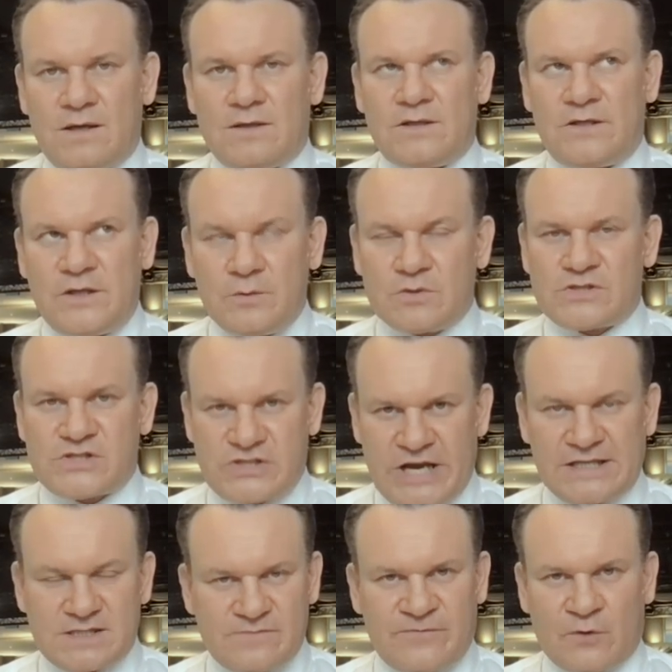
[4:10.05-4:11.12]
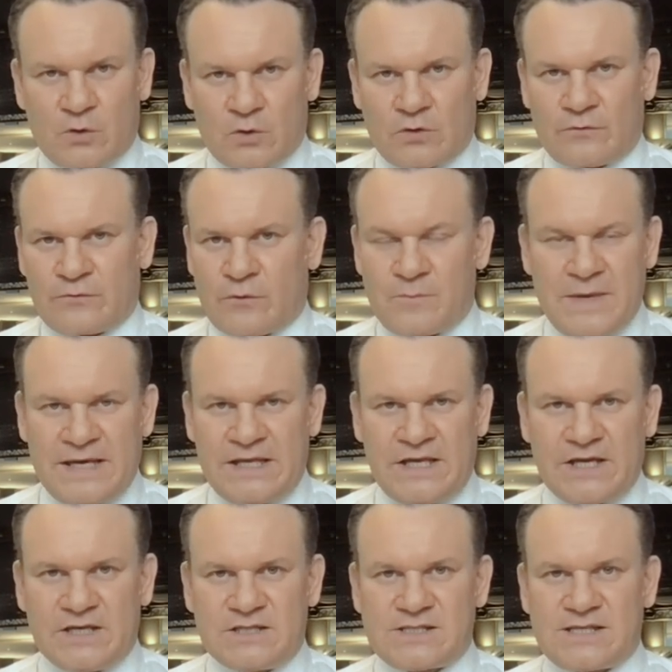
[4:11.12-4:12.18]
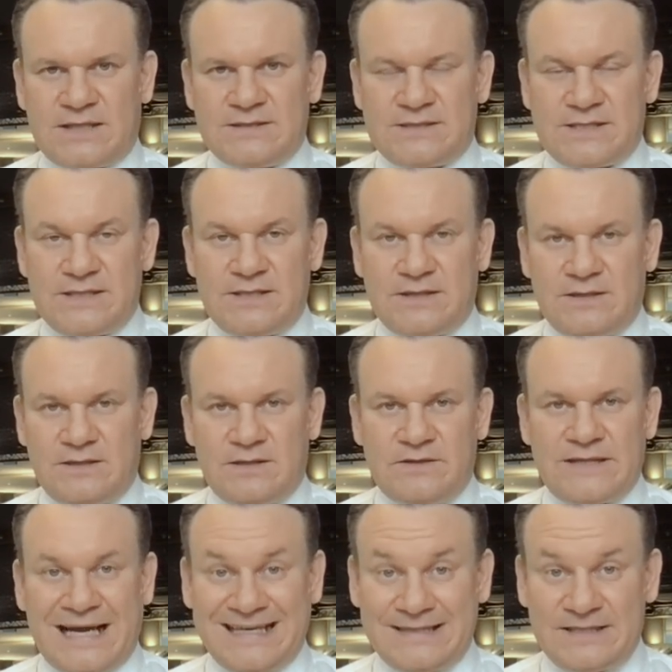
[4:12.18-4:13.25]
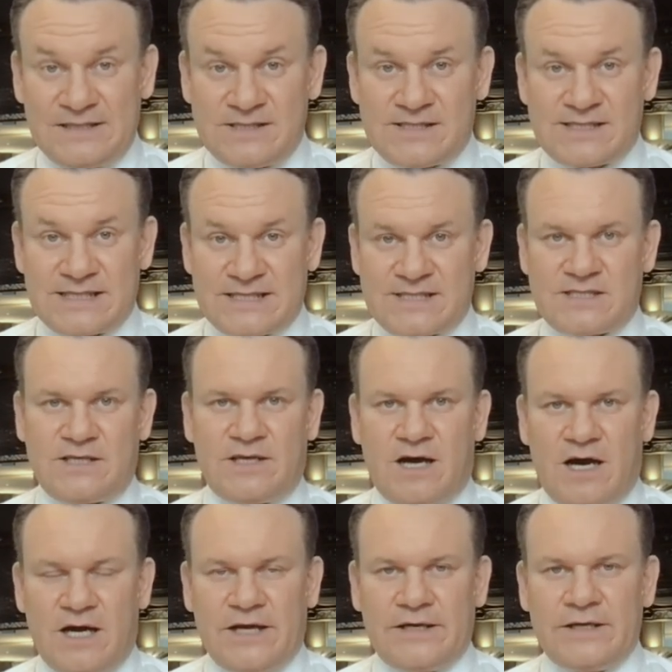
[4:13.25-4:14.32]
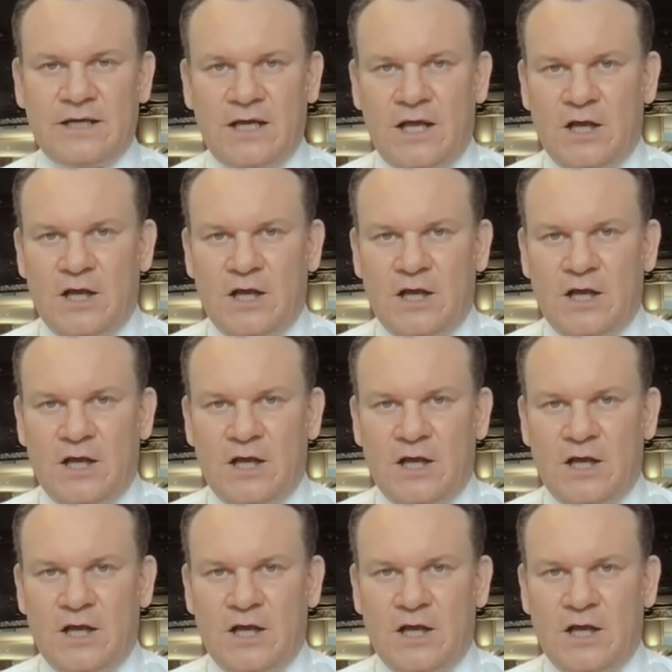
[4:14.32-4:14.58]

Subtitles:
He was chased for many years until 1969.